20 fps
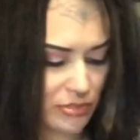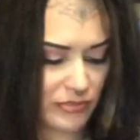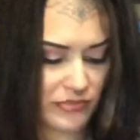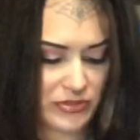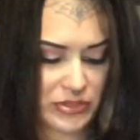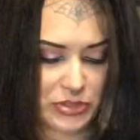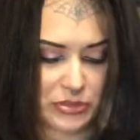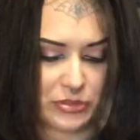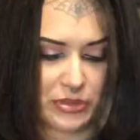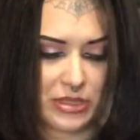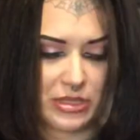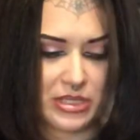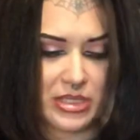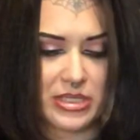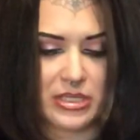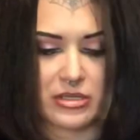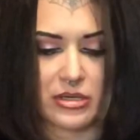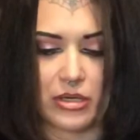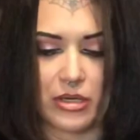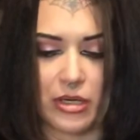of two. And
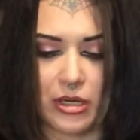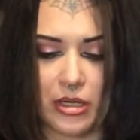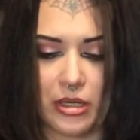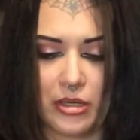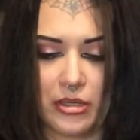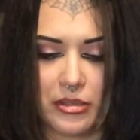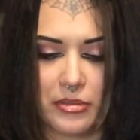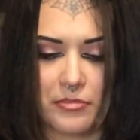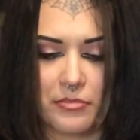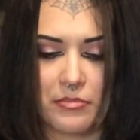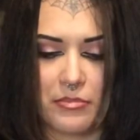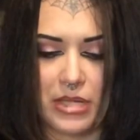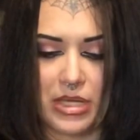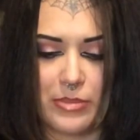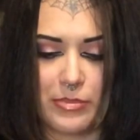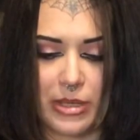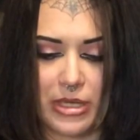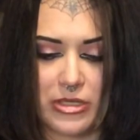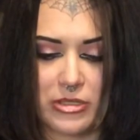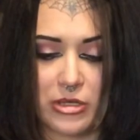these are made
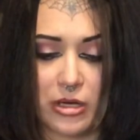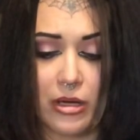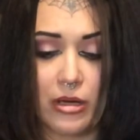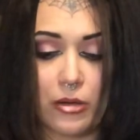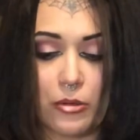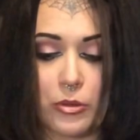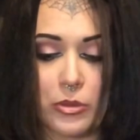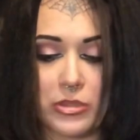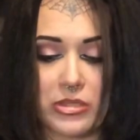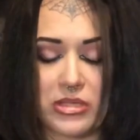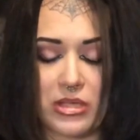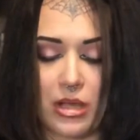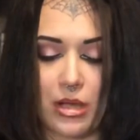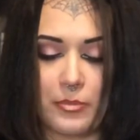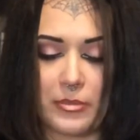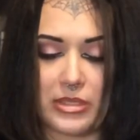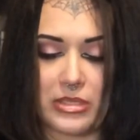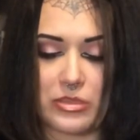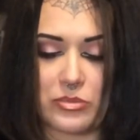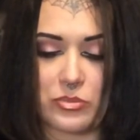by Dark Horse
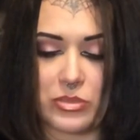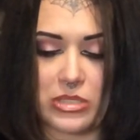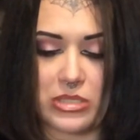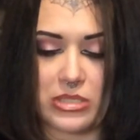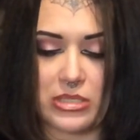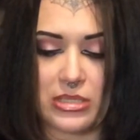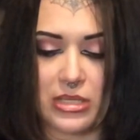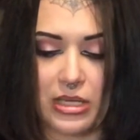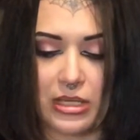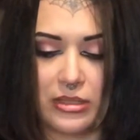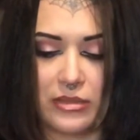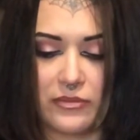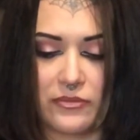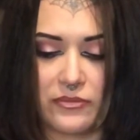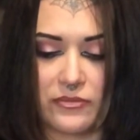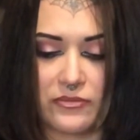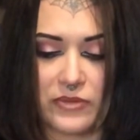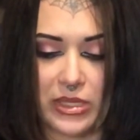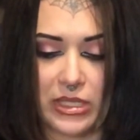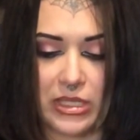Comics, which is kind of
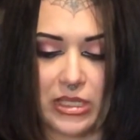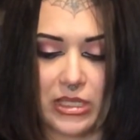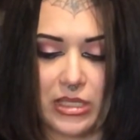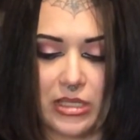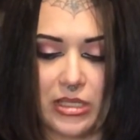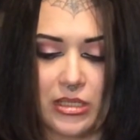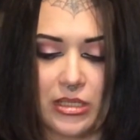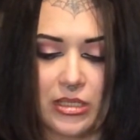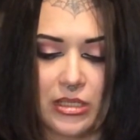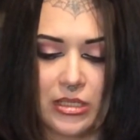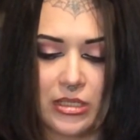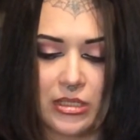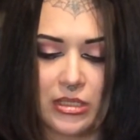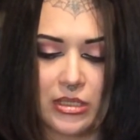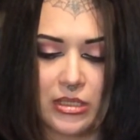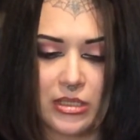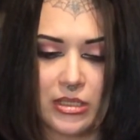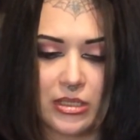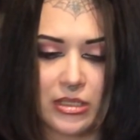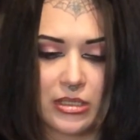funny
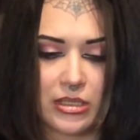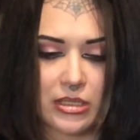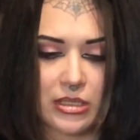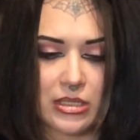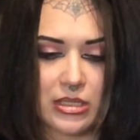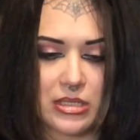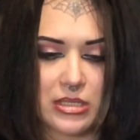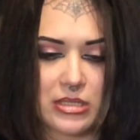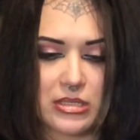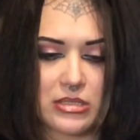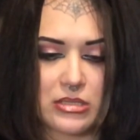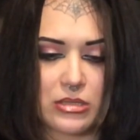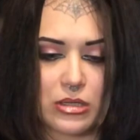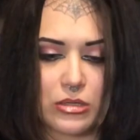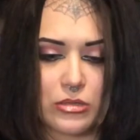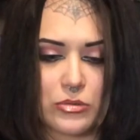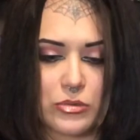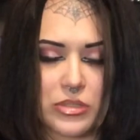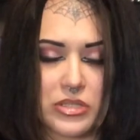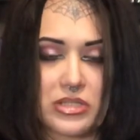because
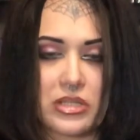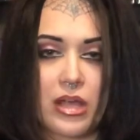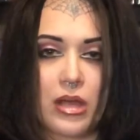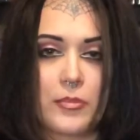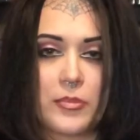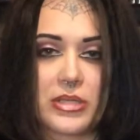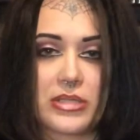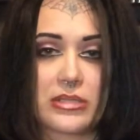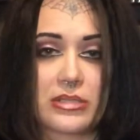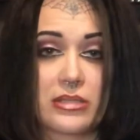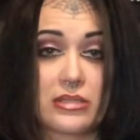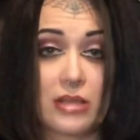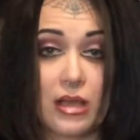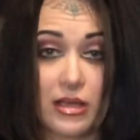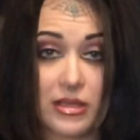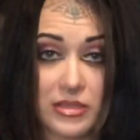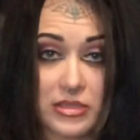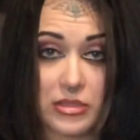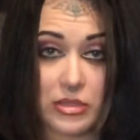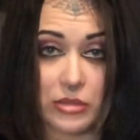Dark Horse Comics is
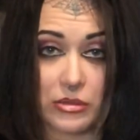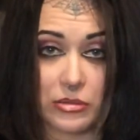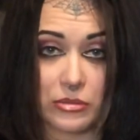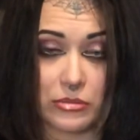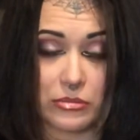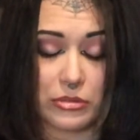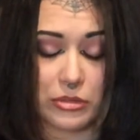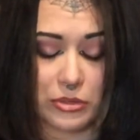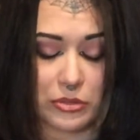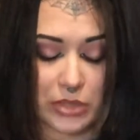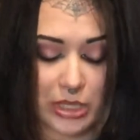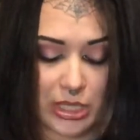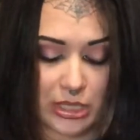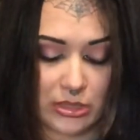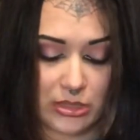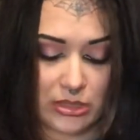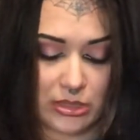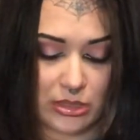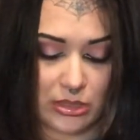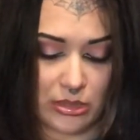also
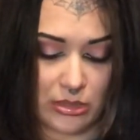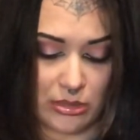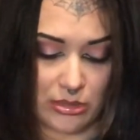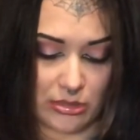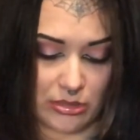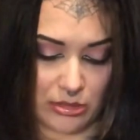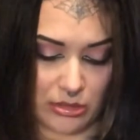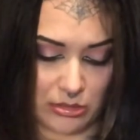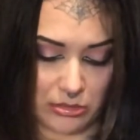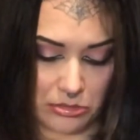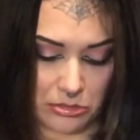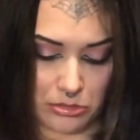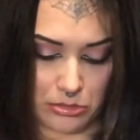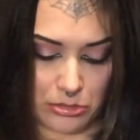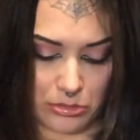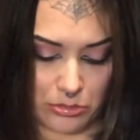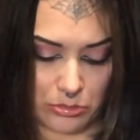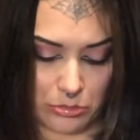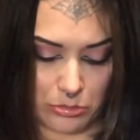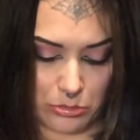located in
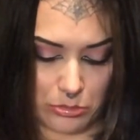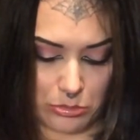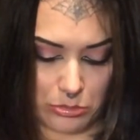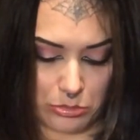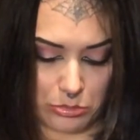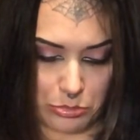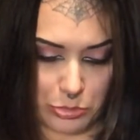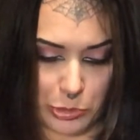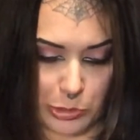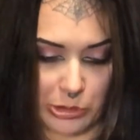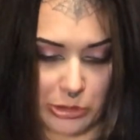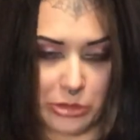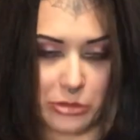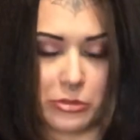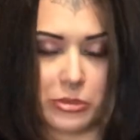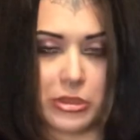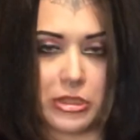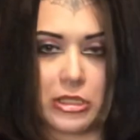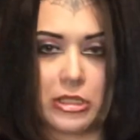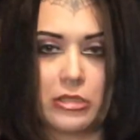Portland,
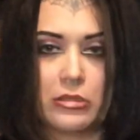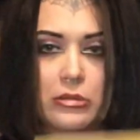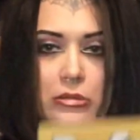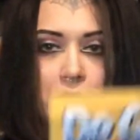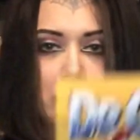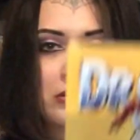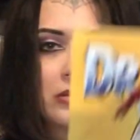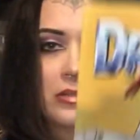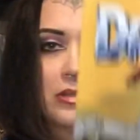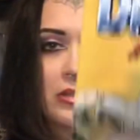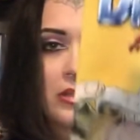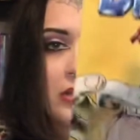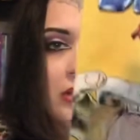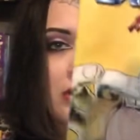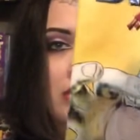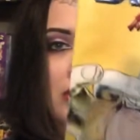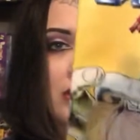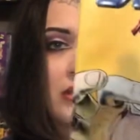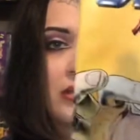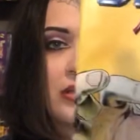Oregon.
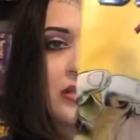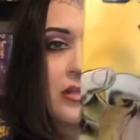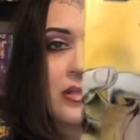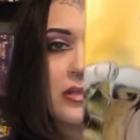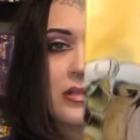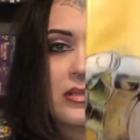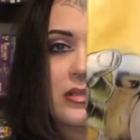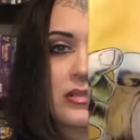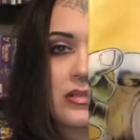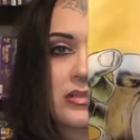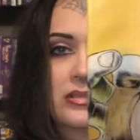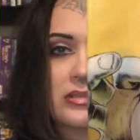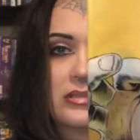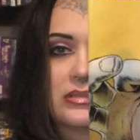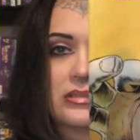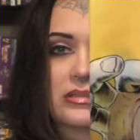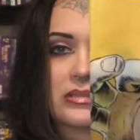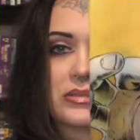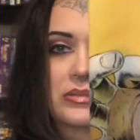And so